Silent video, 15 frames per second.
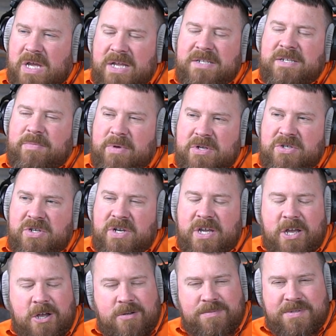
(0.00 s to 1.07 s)
As he mentioned, it
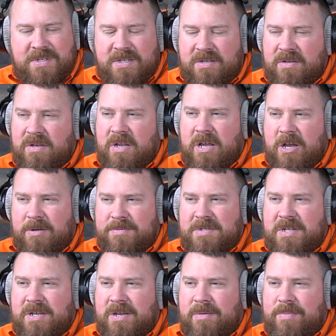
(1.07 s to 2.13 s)
helps
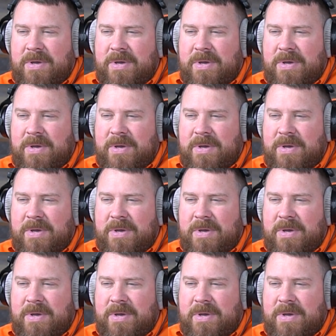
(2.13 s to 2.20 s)
the